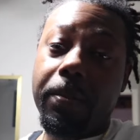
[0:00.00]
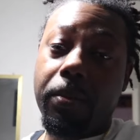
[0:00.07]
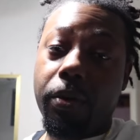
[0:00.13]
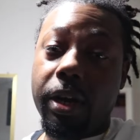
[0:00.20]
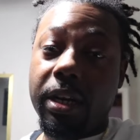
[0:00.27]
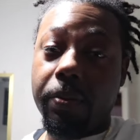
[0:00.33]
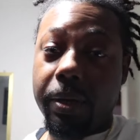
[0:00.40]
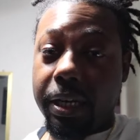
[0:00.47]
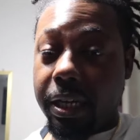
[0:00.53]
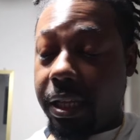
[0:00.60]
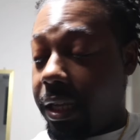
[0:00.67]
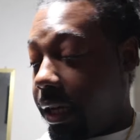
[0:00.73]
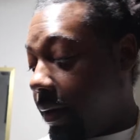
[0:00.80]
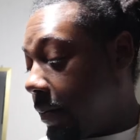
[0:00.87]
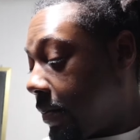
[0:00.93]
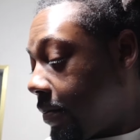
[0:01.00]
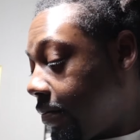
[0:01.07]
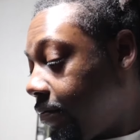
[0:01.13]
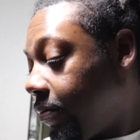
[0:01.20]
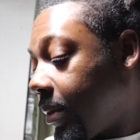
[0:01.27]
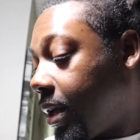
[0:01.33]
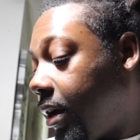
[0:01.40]
important, and we need that.
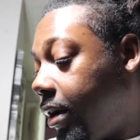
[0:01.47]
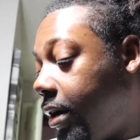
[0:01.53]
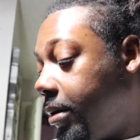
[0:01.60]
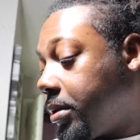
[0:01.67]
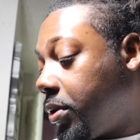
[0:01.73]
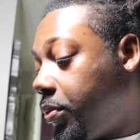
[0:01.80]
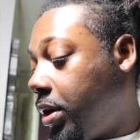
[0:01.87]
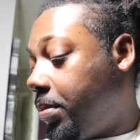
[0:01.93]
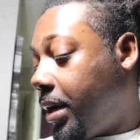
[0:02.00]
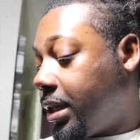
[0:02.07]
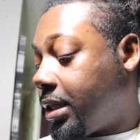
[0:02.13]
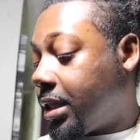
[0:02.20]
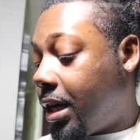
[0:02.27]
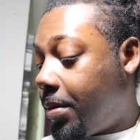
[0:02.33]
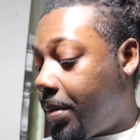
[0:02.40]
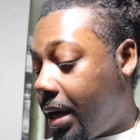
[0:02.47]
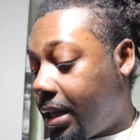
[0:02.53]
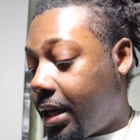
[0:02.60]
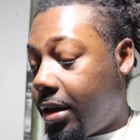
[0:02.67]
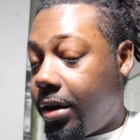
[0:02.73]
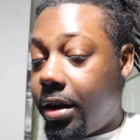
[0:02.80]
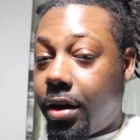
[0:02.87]
So we're about to stop by
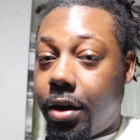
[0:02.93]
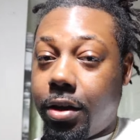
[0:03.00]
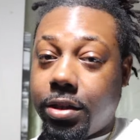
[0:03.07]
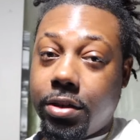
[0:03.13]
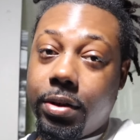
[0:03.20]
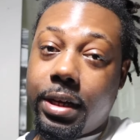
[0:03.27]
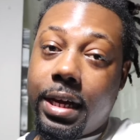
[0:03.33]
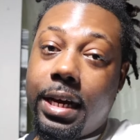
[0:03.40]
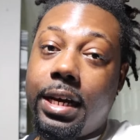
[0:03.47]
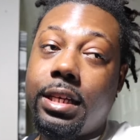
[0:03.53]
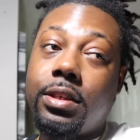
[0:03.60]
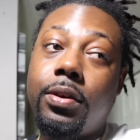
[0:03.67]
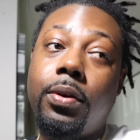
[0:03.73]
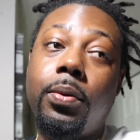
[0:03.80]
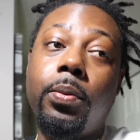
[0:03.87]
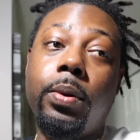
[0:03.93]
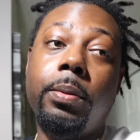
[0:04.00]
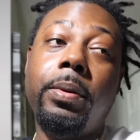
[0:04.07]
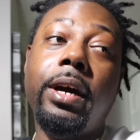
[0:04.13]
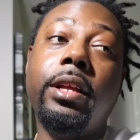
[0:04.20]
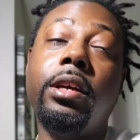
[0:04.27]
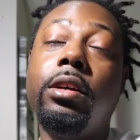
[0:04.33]
there, and also guys, we're
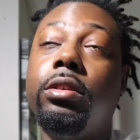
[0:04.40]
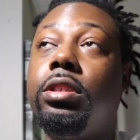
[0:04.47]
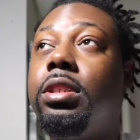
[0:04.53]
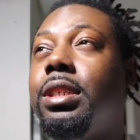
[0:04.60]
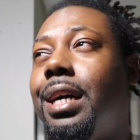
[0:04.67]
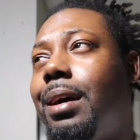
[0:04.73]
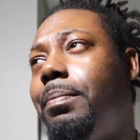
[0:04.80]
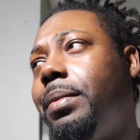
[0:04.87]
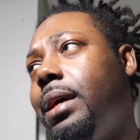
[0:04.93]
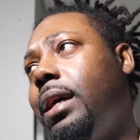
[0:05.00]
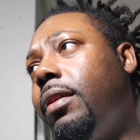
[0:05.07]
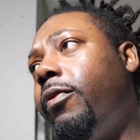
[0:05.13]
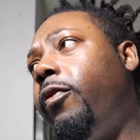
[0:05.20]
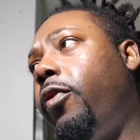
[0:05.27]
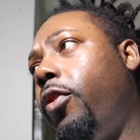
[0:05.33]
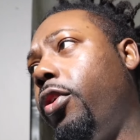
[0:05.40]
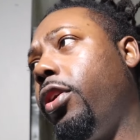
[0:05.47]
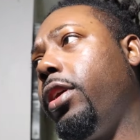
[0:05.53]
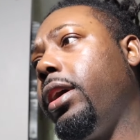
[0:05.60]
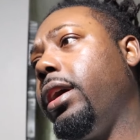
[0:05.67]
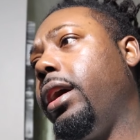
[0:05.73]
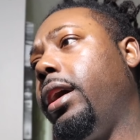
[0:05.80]
about to go shopping
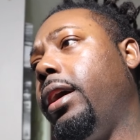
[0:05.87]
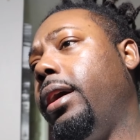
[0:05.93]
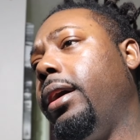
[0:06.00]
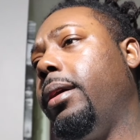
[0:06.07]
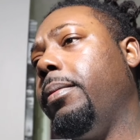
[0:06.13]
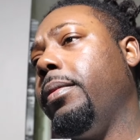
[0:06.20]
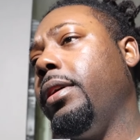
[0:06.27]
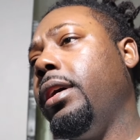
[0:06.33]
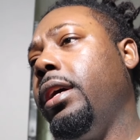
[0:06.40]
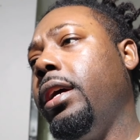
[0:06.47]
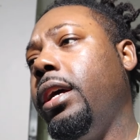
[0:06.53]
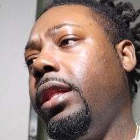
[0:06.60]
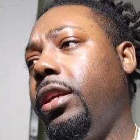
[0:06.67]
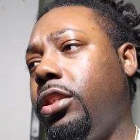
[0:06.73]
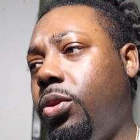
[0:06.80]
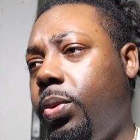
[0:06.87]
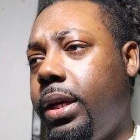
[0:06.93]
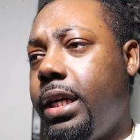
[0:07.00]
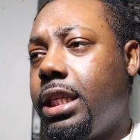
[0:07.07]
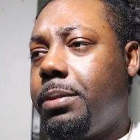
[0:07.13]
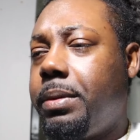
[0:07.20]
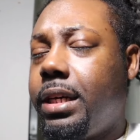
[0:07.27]
for the
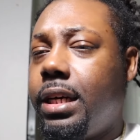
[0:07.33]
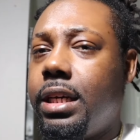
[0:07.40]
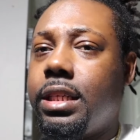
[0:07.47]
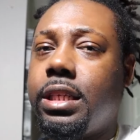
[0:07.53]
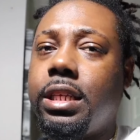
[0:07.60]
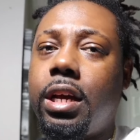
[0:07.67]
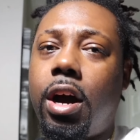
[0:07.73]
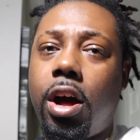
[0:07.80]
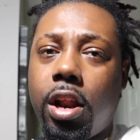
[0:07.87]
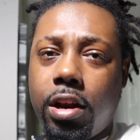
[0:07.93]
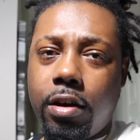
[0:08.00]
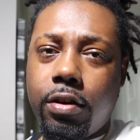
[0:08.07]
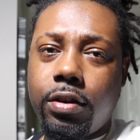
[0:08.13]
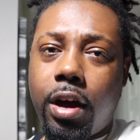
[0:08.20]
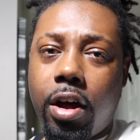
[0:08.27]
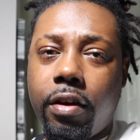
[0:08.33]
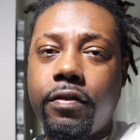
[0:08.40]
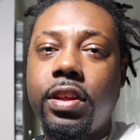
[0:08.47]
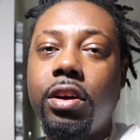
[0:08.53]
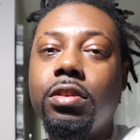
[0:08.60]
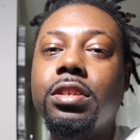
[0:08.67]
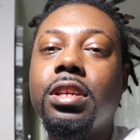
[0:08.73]
twins, because all of
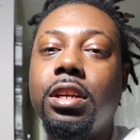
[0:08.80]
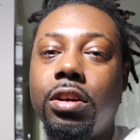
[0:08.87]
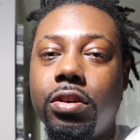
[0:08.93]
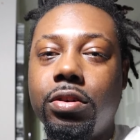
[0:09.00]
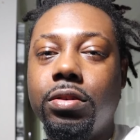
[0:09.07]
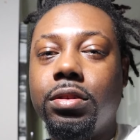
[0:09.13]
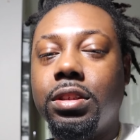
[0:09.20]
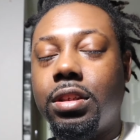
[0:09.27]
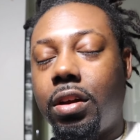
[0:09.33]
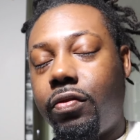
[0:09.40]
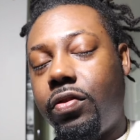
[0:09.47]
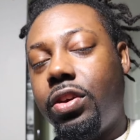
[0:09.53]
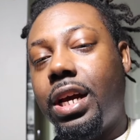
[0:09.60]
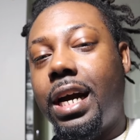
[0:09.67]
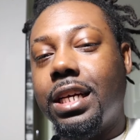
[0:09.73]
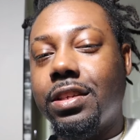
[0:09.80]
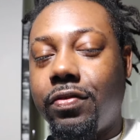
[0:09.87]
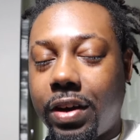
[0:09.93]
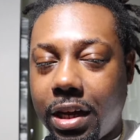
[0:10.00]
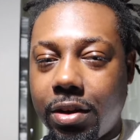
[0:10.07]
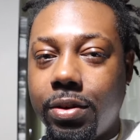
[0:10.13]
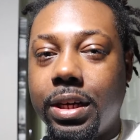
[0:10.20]
those clothes, if you guys
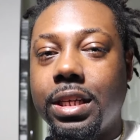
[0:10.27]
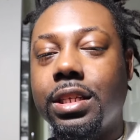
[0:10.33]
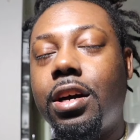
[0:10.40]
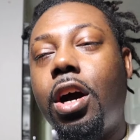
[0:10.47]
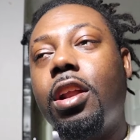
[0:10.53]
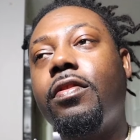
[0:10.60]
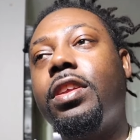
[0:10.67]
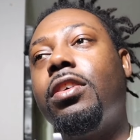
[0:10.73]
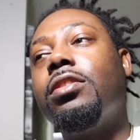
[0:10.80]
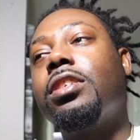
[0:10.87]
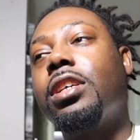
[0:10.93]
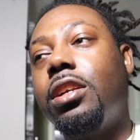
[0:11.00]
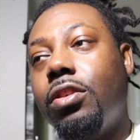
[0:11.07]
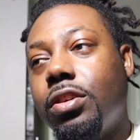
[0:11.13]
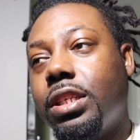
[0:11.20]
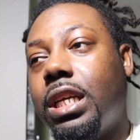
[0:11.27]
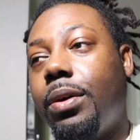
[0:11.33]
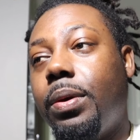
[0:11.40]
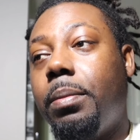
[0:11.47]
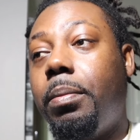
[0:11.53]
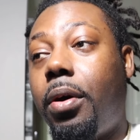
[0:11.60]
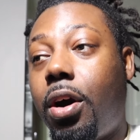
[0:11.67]
follow us, all of those clothes that
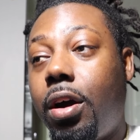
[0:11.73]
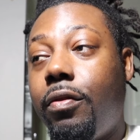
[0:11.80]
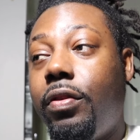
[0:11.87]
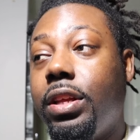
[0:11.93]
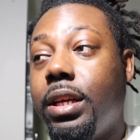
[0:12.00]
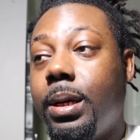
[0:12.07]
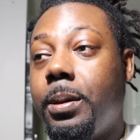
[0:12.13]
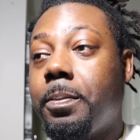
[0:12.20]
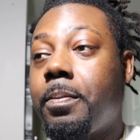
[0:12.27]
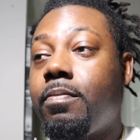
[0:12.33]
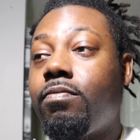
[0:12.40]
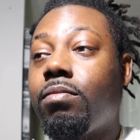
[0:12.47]
we bought for them,